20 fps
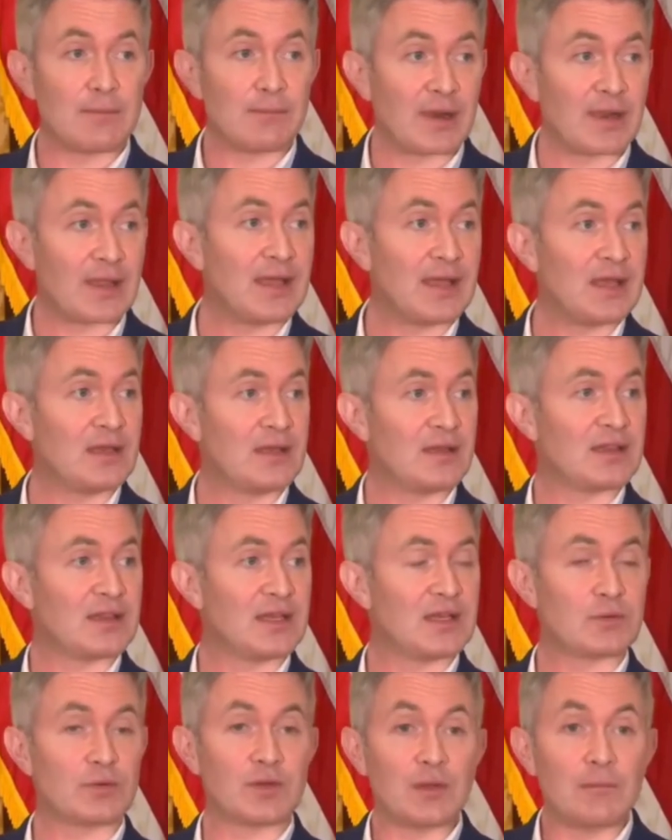planes
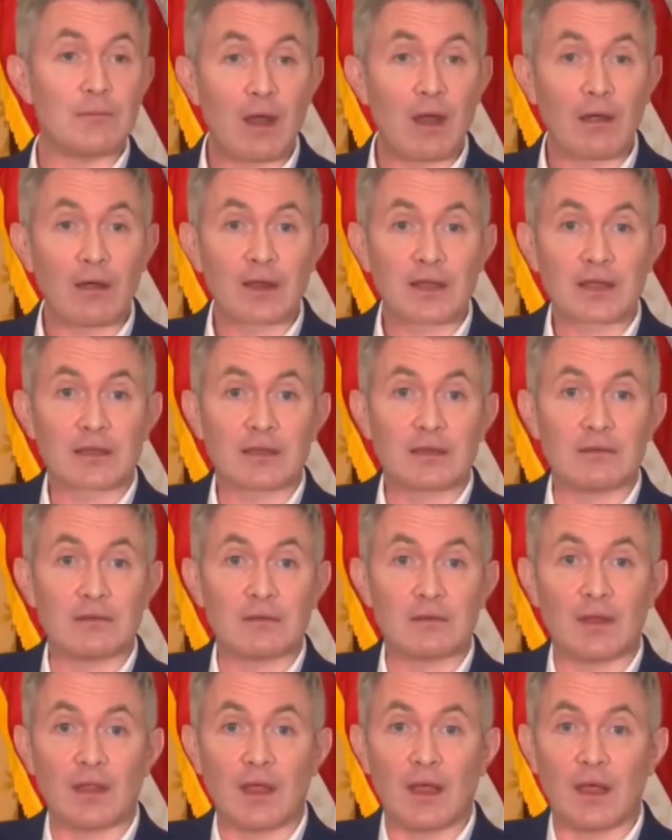into an
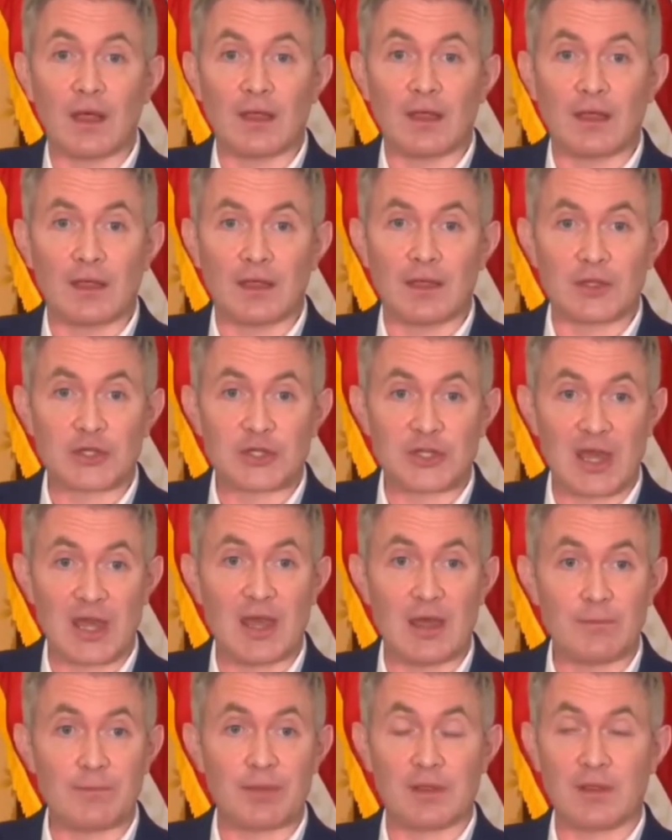American
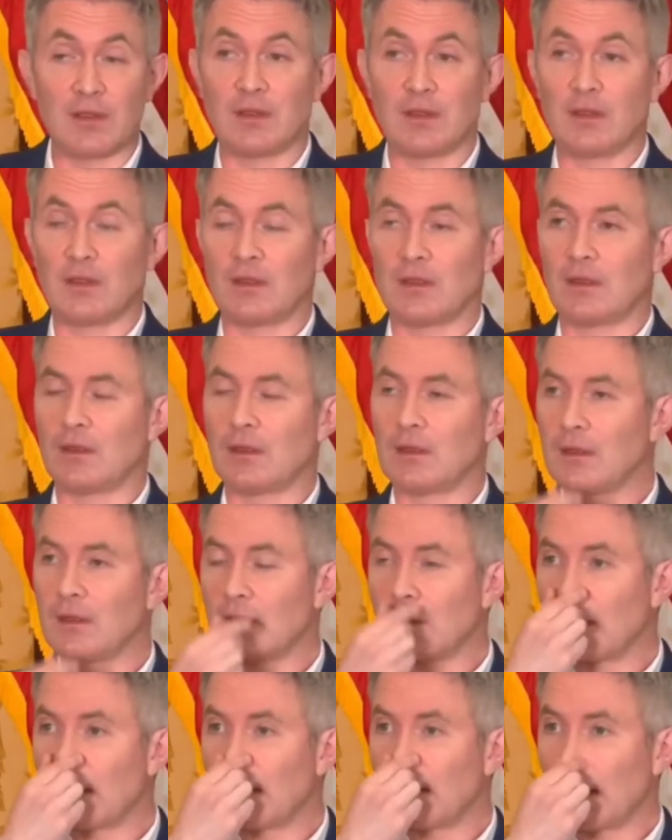ship.
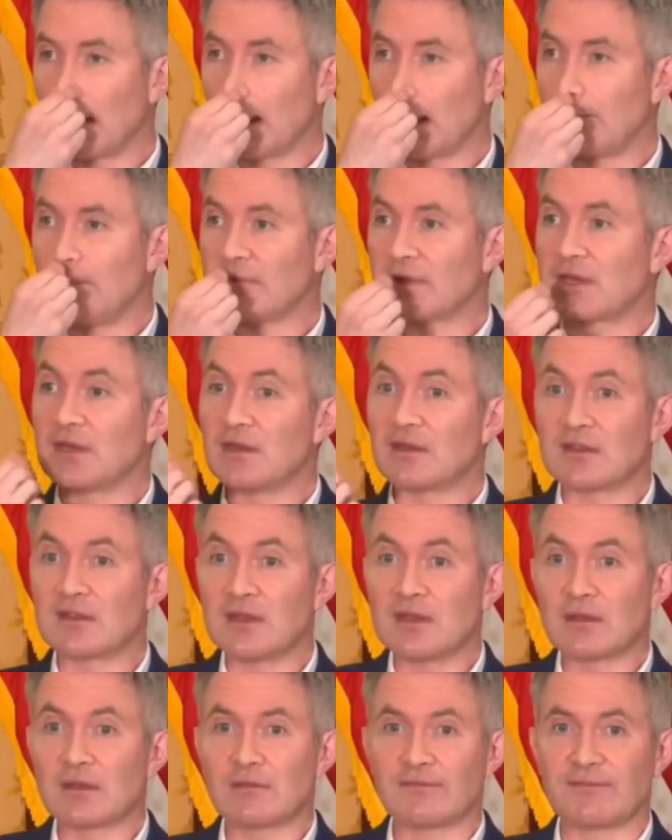
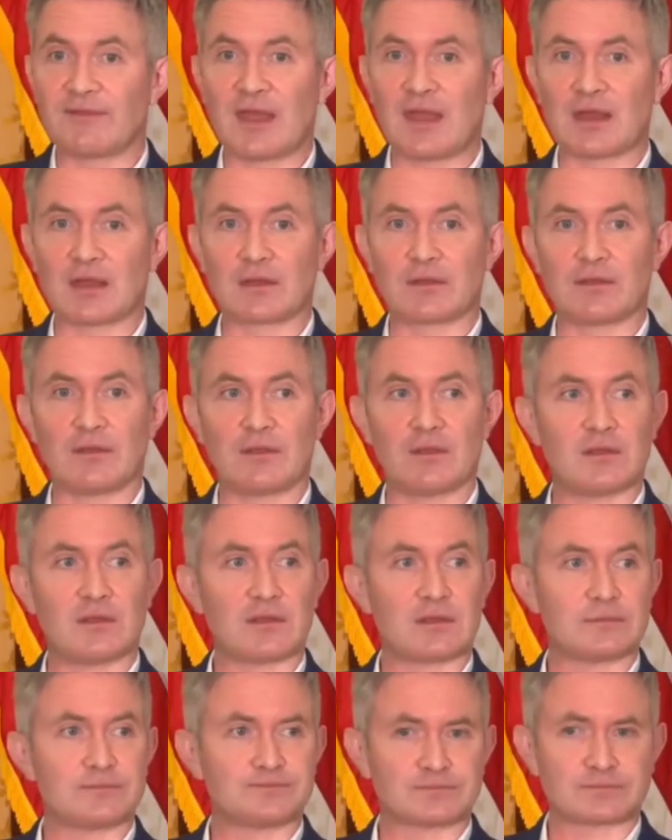Consider the fact
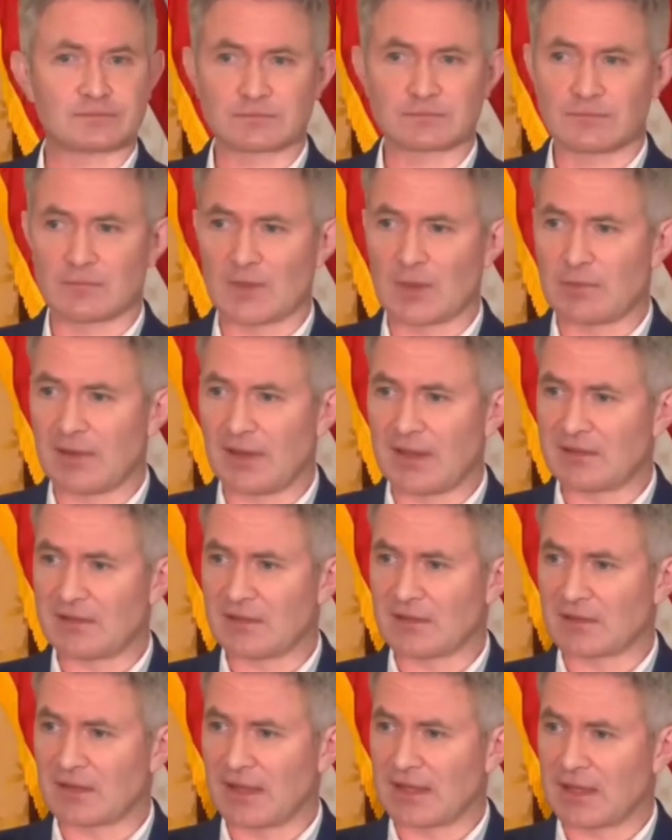that in
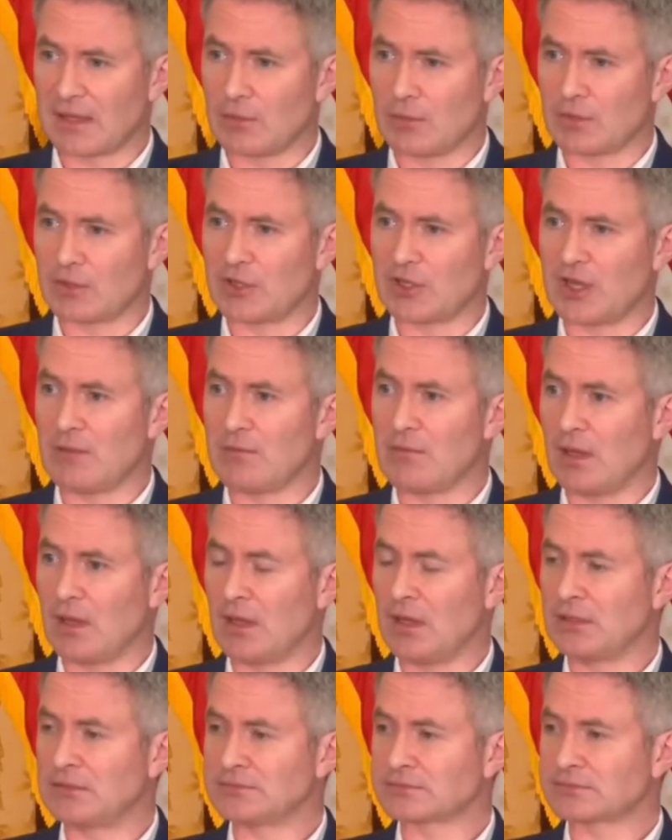places like Iwo
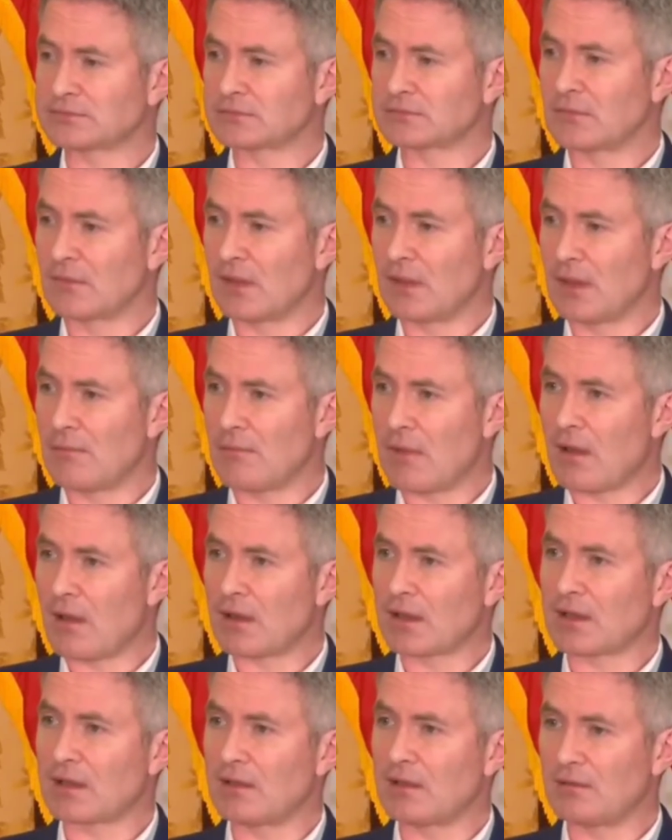Jima,
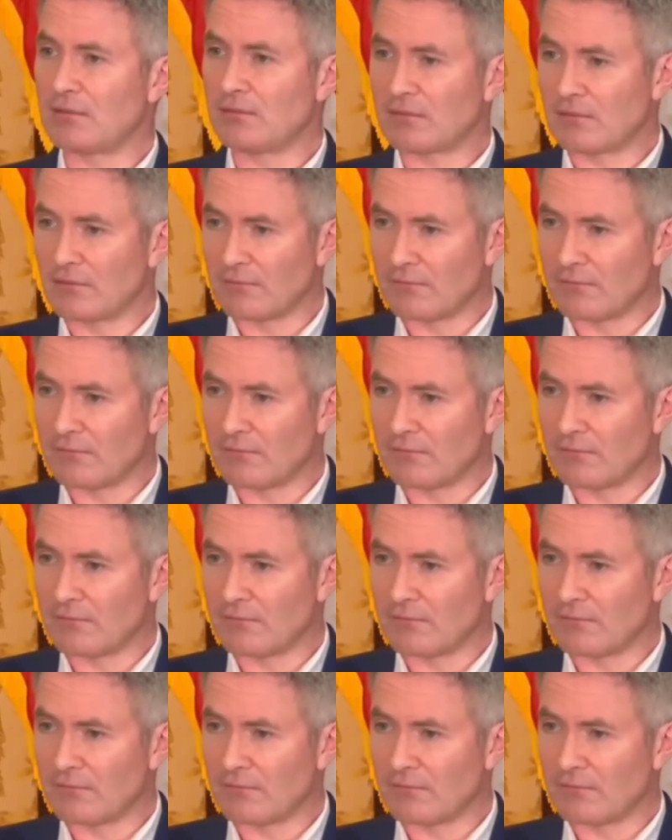American